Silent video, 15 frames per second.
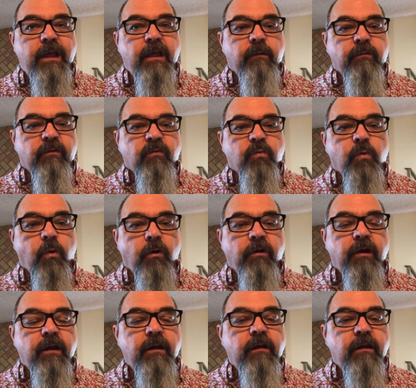it was
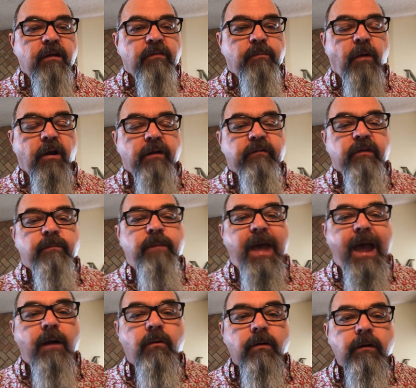worded is part of its
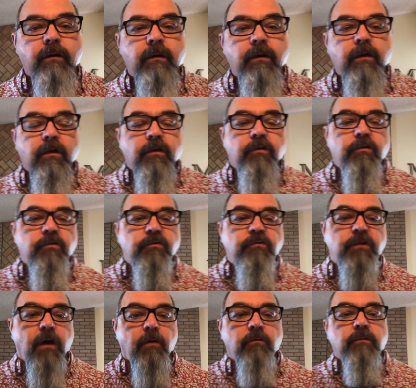power,
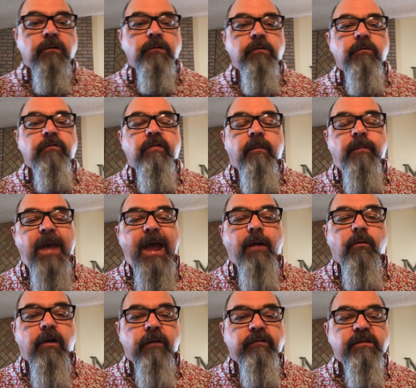don't lose the
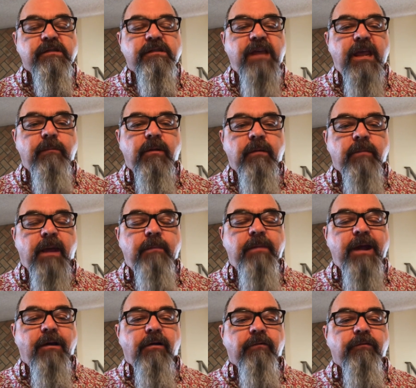power of the statement by
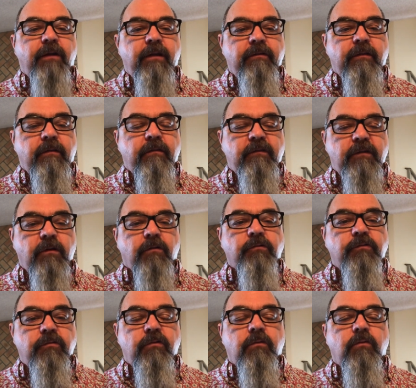paraphrasing. Still
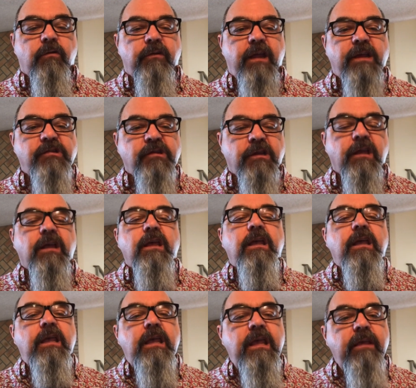do the quotation,
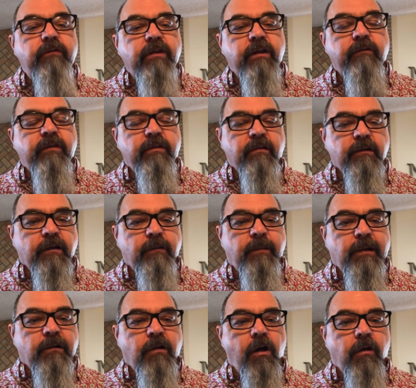even if it's a little
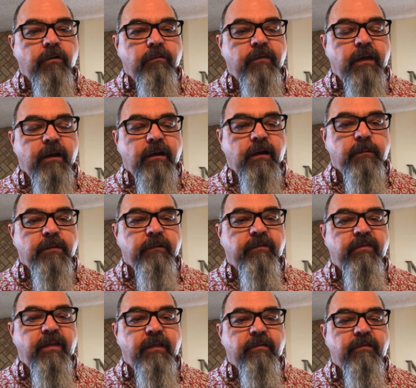bit longer than a couple of
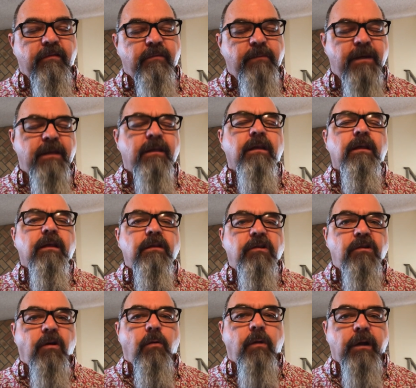sentences. But
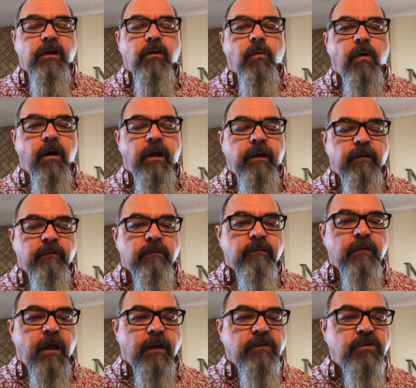you don't want to go on
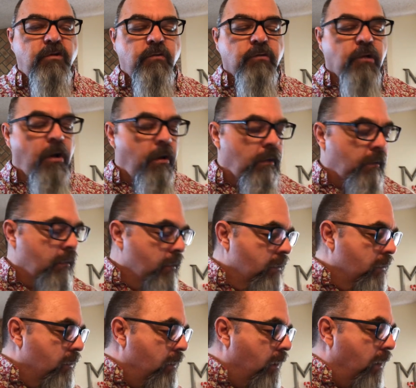uh, too long
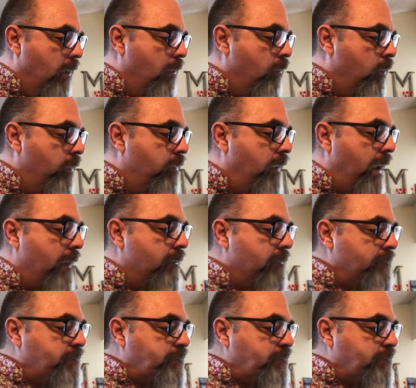uh, with that.